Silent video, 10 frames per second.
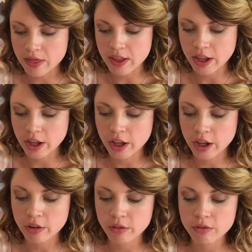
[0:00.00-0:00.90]

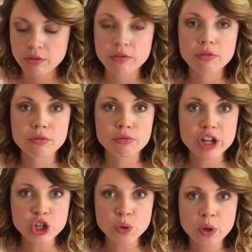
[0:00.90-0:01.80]
The
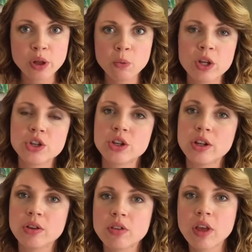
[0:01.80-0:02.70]
ritual, which,
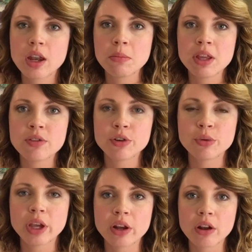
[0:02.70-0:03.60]
you know, just kind of means you're
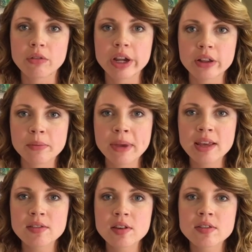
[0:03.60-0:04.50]
doing it on a regular
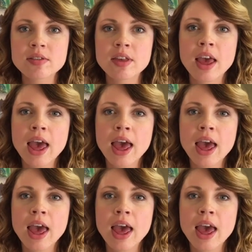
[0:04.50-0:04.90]
basis.